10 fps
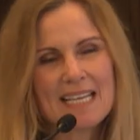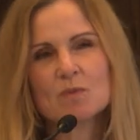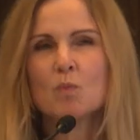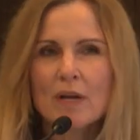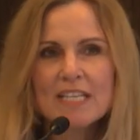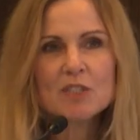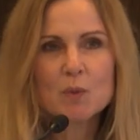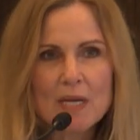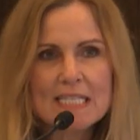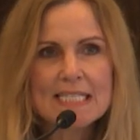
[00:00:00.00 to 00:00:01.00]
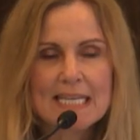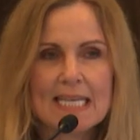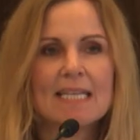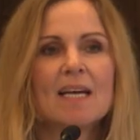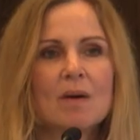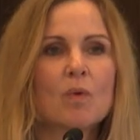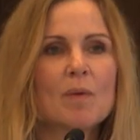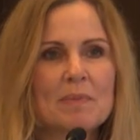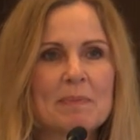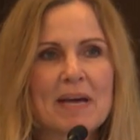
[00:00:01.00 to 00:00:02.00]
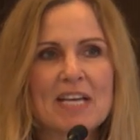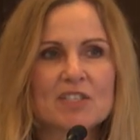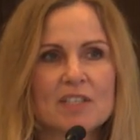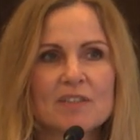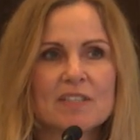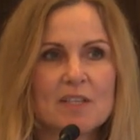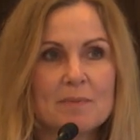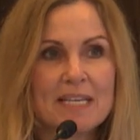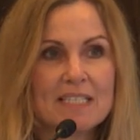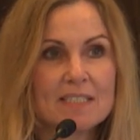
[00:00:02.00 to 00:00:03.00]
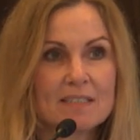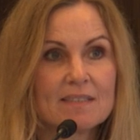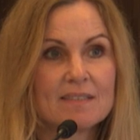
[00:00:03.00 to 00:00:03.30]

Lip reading: That's 1 in 20 1B patient that you meet